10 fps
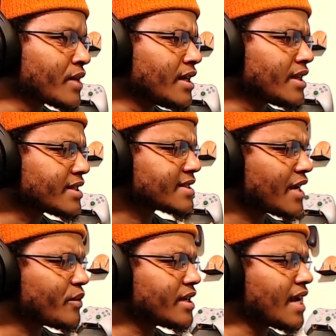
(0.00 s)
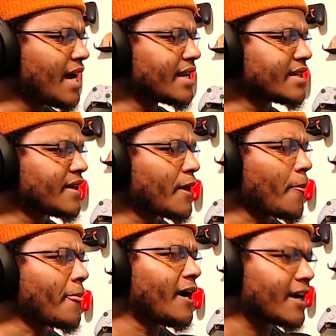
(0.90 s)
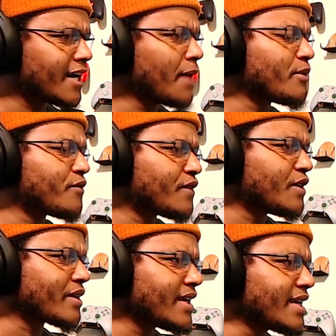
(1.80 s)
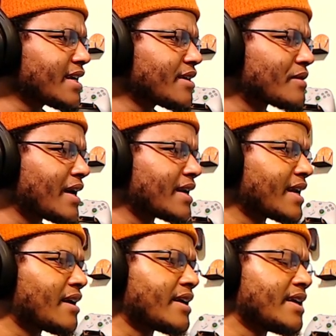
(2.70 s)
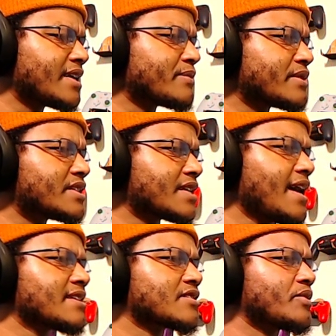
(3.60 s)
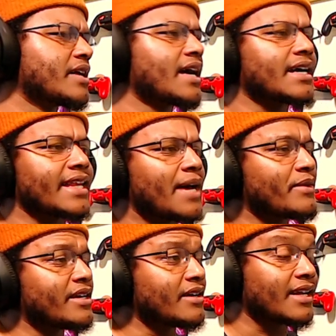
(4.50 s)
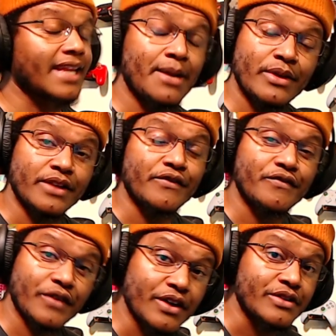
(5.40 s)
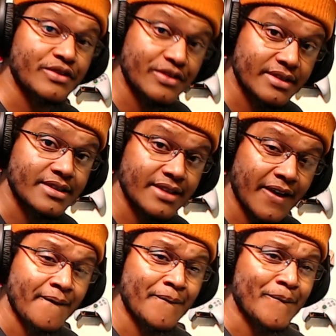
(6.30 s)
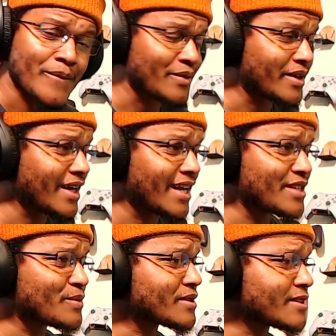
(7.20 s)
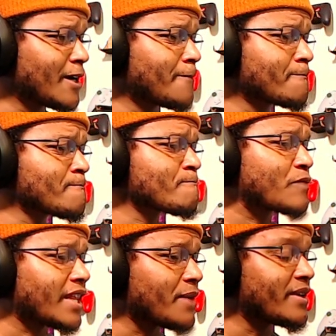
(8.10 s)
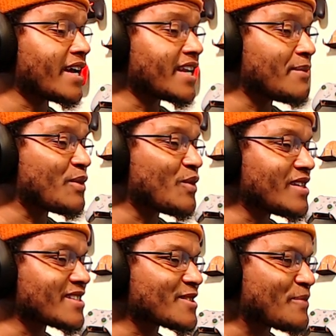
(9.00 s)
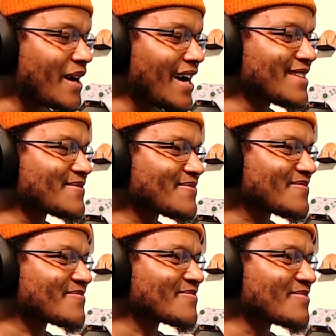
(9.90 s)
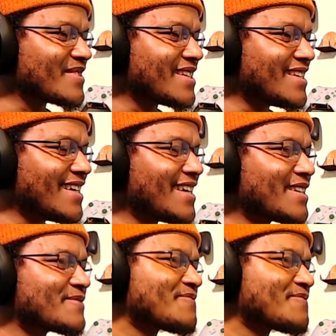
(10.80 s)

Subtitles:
Looks like we got a couple folk in here right now hitting up the chat. So we got Glam in here claiming the first. Okay, that's what's up. Claiming that #1 spot. You dig?